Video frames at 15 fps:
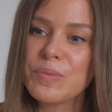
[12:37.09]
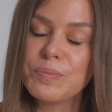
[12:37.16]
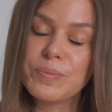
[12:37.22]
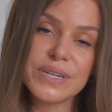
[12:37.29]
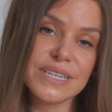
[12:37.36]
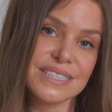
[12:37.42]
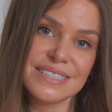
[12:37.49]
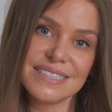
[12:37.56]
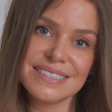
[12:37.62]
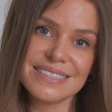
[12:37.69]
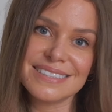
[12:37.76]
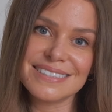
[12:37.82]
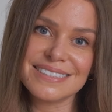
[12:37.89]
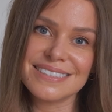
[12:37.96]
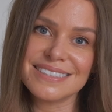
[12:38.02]
but it
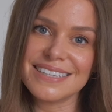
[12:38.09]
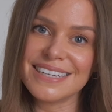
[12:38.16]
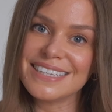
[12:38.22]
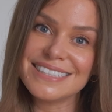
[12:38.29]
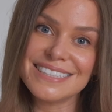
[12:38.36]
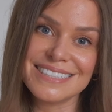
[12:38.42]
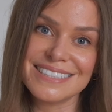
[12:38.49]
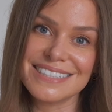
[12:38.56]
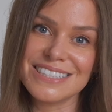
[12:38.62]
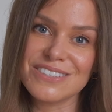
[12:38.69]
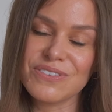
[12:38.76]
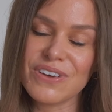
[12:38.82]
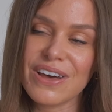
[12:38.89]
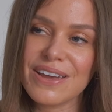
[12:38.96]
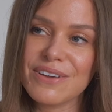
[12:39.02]
didn't it didn't
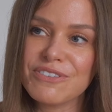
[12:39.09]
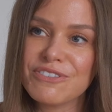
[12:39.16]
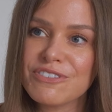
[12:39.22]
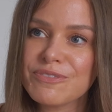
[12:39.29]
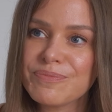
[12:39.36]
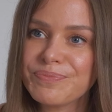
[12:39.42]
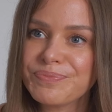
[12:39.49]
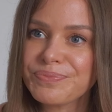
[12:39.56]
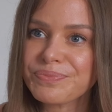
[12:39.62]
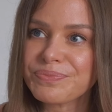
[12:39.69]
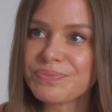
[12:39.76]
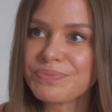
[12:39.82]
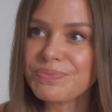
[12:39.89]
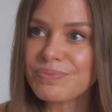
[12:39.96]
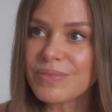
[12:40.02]
survive
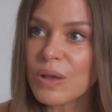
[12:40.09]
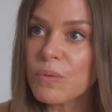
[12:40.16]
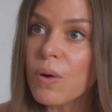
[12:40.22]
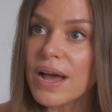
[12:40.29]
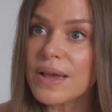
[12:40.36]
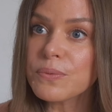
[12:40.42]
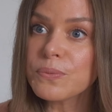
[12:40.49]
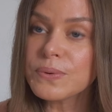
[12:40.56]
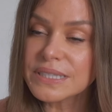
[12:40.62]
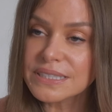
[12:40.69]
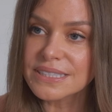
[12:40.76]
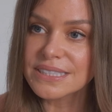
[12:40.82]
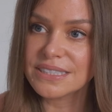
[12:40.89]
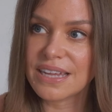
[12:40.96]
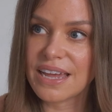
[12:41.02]
what i will
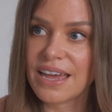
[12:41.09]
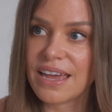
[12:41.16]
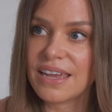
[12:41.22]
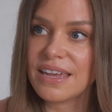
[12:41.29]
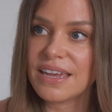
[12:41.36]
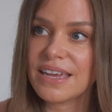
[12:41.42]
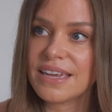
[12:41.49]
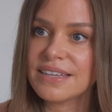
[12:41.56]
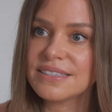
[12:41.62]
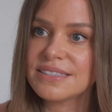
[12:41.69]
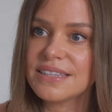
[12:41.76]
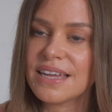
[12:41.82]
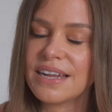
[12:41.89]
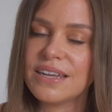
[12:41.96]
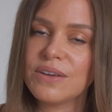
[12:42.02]
say is
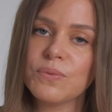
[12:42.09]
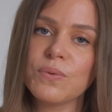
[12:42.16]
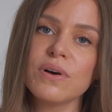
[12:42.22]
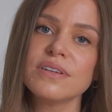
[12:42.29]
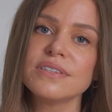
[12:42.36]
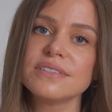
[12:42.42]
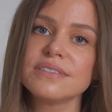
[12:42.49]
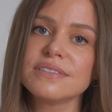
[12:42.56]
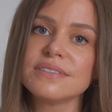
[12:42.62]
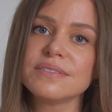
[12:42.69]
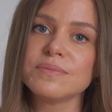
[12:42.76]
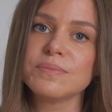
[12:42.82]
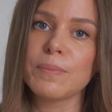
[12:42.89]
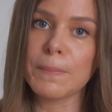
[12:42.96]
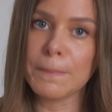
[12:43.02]
that it was
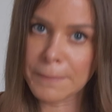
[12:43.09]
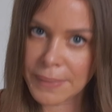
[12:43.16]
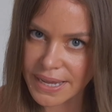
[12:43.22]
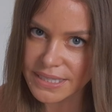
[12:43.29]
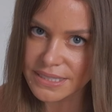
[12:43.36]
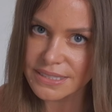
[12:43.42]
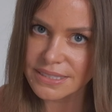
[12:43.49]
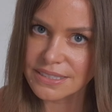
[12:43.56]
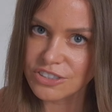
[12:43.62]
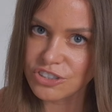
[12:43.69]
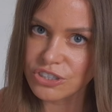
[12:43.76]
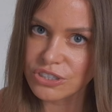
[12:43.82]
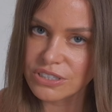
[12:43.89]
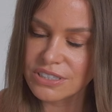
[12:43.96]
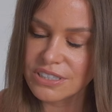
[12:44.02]
my
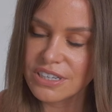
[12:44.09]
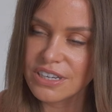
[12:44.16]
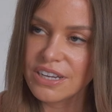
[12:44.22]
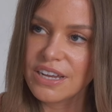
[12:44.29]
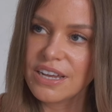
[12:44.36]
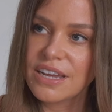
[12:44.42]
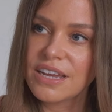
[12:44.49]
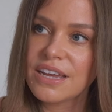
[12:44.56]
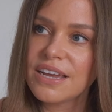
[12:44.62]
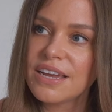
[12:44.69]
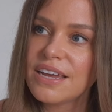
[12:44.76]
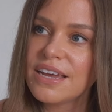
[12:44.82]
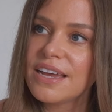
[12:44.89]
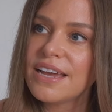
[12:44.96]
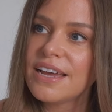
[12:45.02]
decision
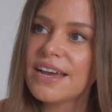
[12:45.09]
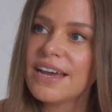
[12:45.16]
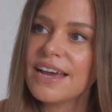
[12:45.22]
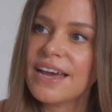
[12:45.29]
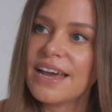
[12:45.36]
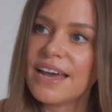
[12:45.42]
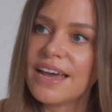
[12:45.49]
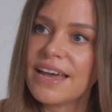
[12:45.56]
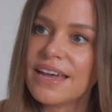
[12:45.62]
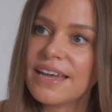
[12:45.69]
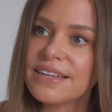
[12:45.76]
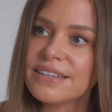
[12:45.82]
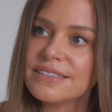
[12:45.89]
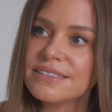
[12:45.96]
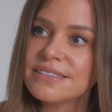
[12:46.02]

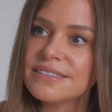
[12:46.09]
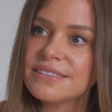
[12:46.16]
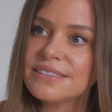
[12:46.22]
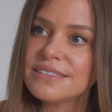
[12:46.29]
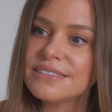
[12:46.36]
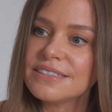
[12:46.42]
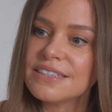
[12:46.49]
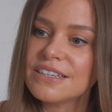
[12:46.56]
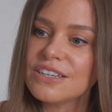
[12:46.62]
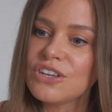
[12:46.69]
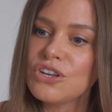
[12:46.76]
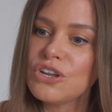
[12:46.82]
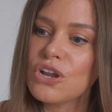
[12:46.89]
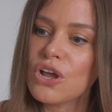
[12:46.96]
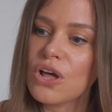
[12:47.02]
and
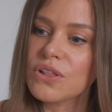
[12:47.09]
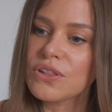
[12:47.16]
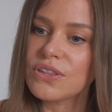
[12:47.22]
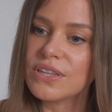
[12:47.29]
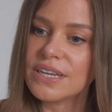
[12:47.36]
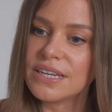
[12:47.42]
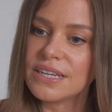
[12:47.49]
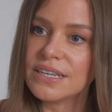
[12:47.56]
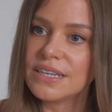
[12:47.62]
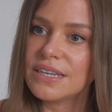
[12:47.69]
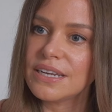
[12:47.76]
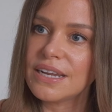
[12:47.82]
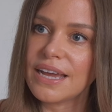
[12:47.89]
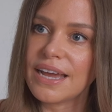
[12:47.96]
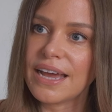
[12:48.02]

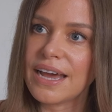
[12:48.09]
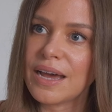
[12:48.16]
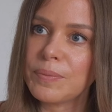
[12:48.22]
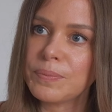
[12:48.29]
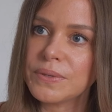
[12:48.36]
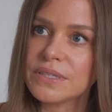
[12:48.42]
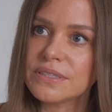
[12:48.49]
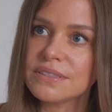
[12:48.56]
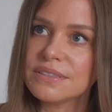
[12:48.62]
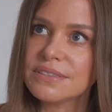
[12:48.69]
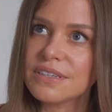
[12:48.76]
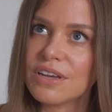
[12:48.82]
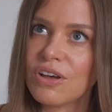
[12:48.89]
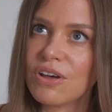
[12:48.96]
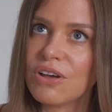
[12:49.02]
nothing
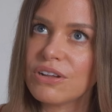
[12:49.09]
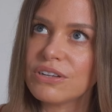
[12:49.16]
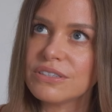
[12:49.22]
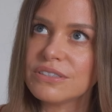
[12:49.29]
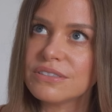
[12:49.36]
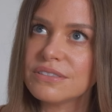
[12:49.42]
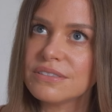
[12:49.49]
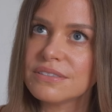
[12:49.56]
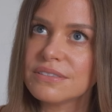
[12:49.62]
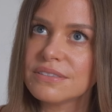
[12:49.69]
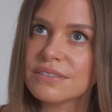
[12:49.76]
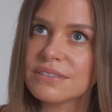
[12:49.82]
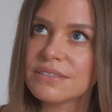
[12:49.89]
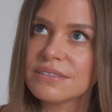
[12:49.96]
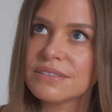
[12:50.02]
happened on
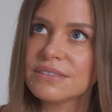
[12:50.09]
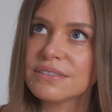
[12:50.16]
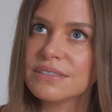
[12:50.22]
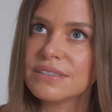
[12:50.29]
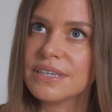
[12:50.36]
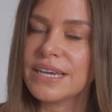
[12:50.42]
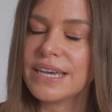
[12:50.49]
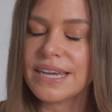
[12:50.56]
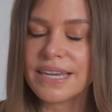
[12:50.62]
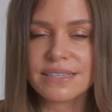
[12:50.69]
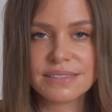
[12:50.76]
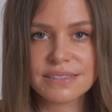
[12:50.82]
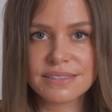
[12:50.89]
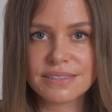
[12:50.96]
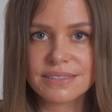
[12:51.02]

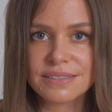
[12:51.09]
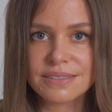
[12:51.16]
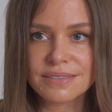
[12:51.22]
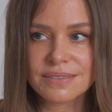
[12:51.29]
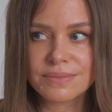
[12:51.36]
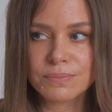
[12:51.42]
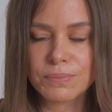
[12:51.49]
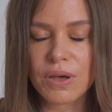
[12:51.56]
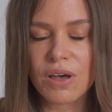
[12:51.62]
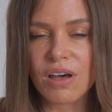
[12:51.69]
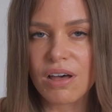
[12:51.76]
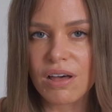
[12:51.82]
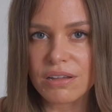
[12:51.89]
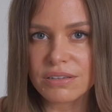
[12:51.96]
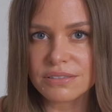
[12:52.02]
his
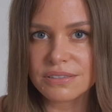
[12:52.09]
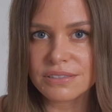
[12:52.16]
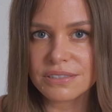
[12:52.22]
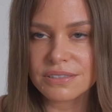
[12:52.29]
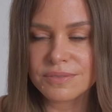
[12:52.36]
part.